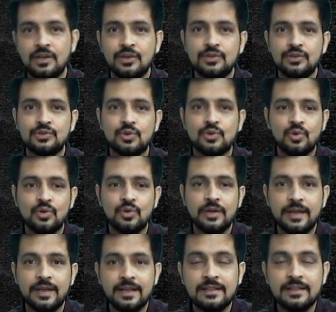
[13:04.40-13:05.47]
So
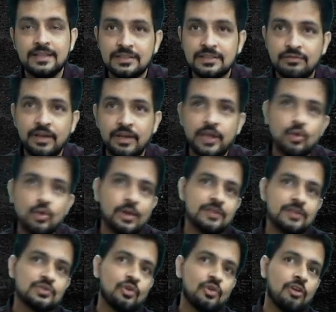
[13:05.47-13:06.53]
in this way you
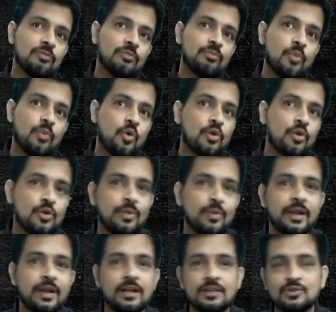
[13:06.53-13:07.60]
can solve more
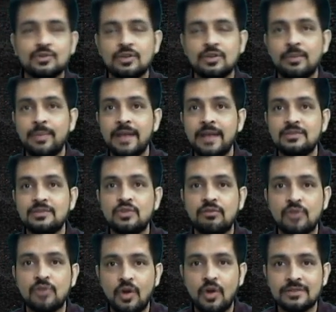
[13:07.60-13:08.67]
numericals on the basis
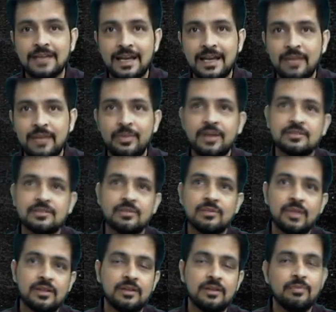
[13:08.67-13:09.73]
of Gauss elimination
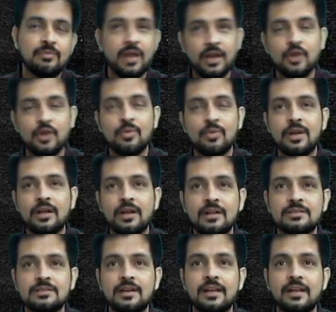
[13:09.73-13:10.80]
method. Many
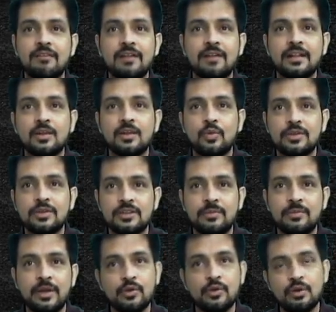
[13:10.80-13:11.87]
numericals are given in the question
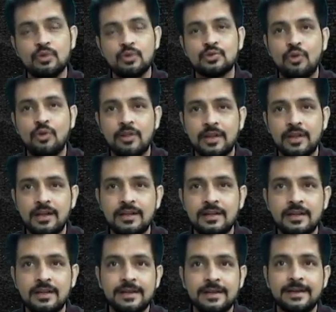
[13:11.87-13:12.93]
bank. You have to solve that.
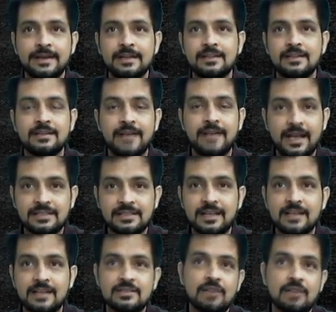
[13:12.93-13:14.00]
In the next
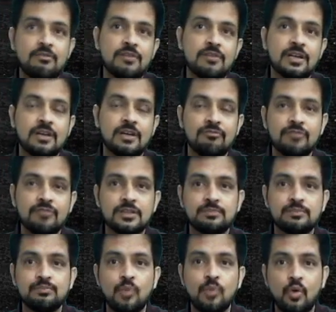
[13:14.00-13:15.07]
lecture we will come with
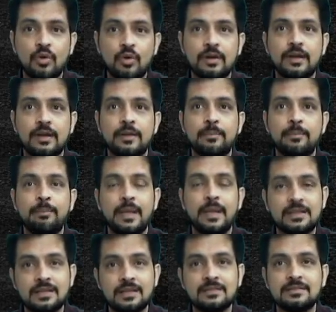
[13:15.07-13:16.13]
more
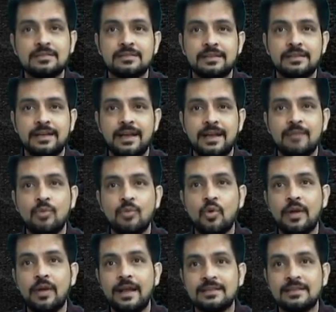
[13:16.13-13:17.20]
methods and
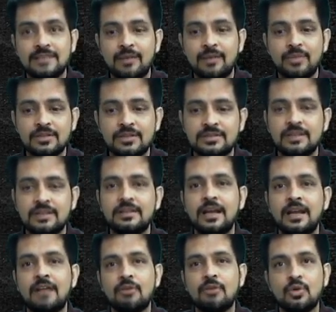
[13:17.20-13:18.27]
more examples. Till
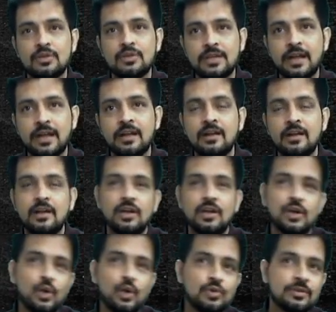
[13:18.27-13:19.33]
then, have a good day.
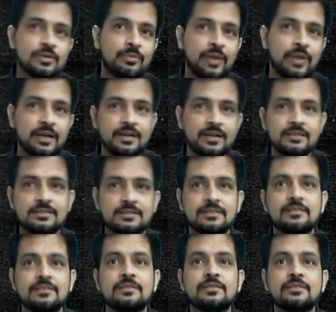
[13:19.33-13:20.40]
Do some practice.
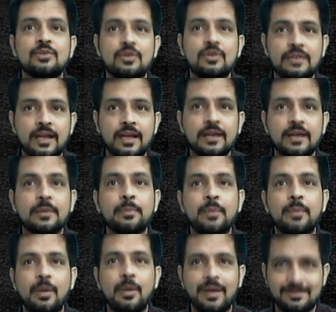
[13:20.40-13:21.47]
Good day.
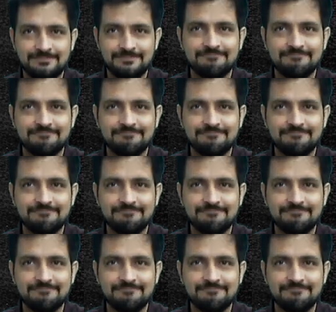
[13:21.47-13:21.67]
Bye bye.